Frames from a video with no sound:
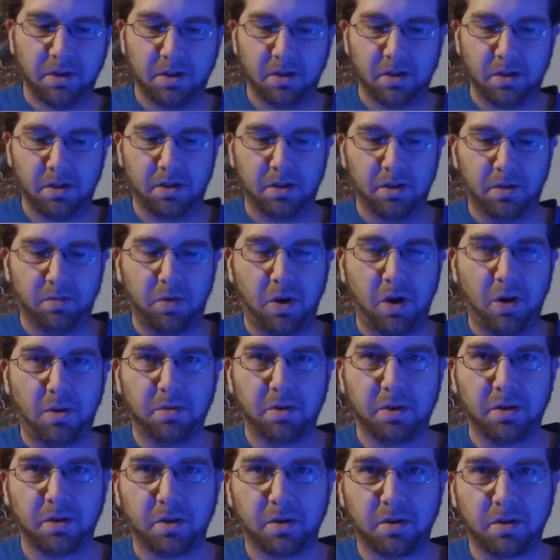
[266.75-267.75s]

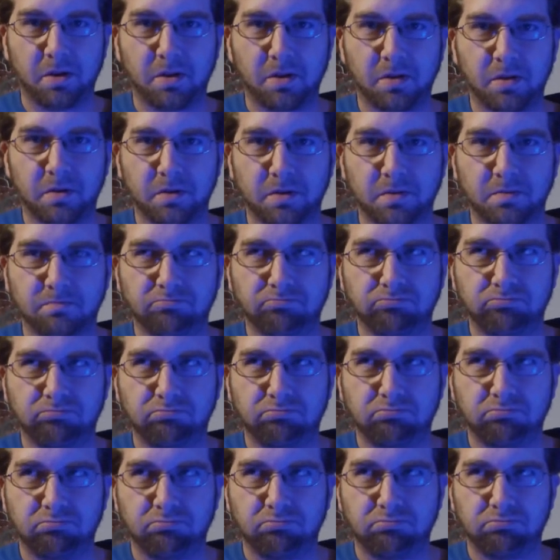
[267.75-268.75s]
Probably her
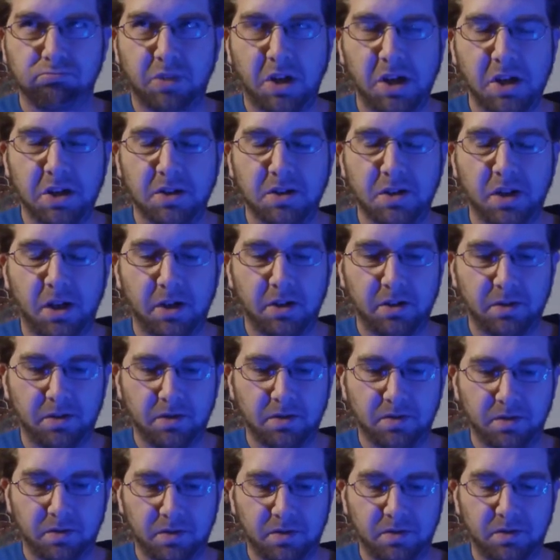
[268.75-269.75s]
Teen
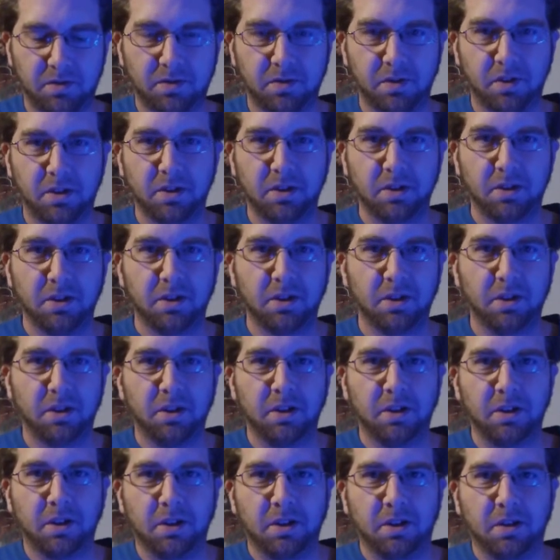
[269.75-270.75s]
Titans
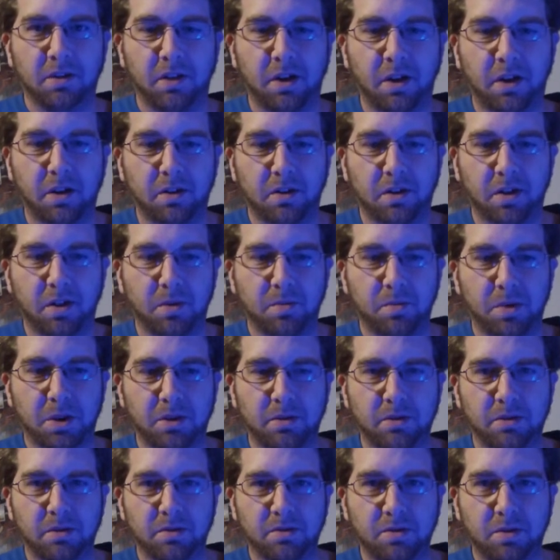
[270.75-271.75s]
thing there,
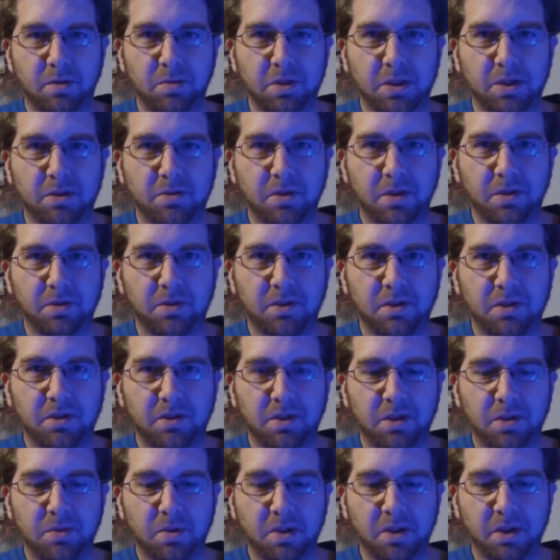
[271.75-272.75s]
but should be interesting to
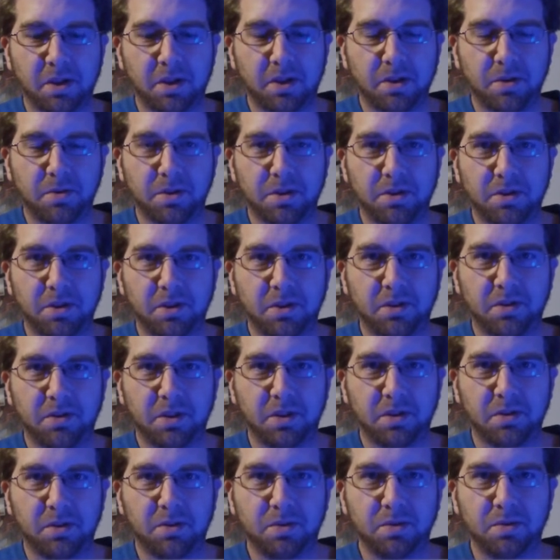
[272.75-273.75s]
see where they go with this.
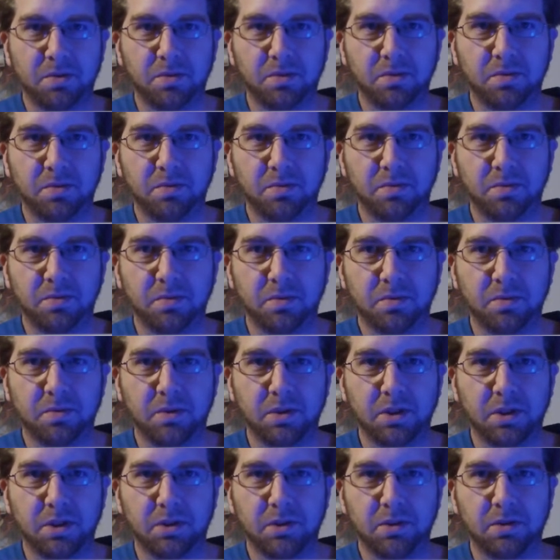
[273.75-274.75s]
I know
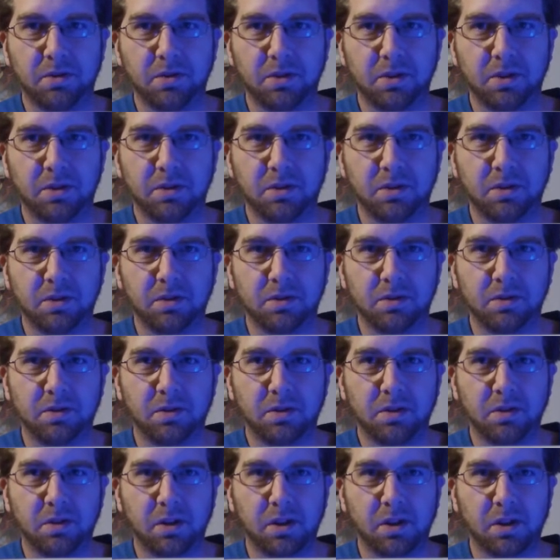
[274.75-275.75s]
this and
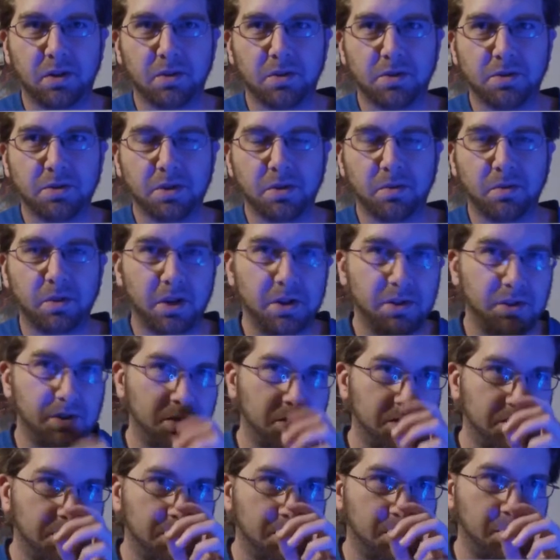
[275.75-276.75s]
then the other
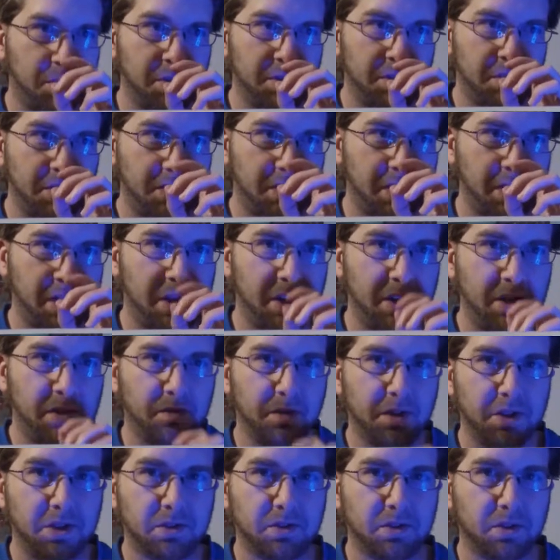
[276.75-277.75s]
generations one that they
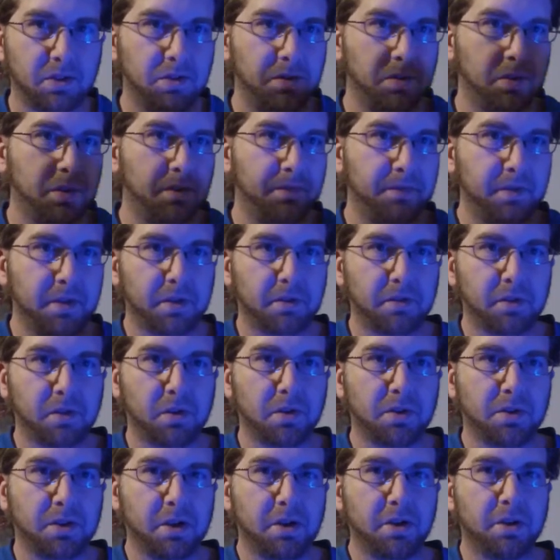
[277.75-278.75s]
have leads into Infinite
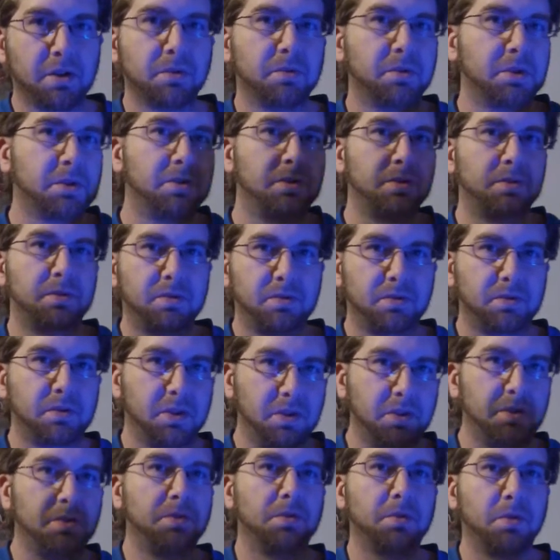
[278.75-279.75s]
Frontier, which is
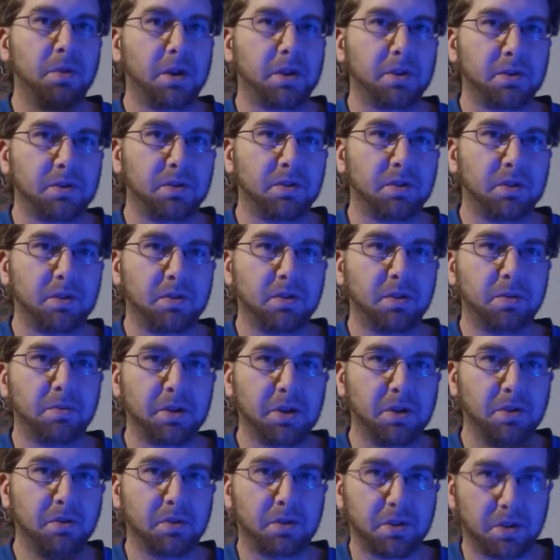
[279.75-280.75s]
the new direction that they'll be
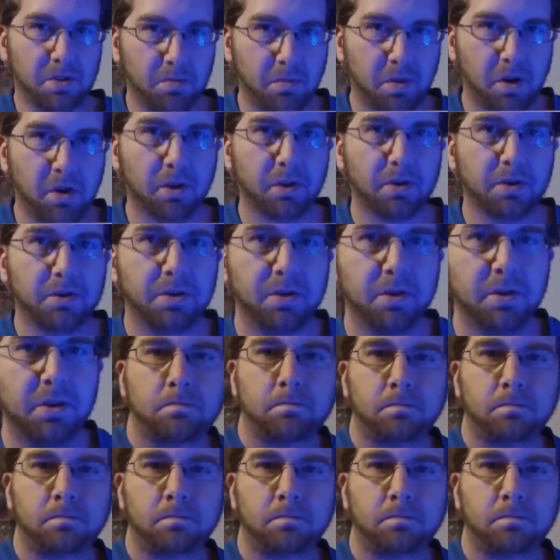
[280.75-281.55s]
going in March.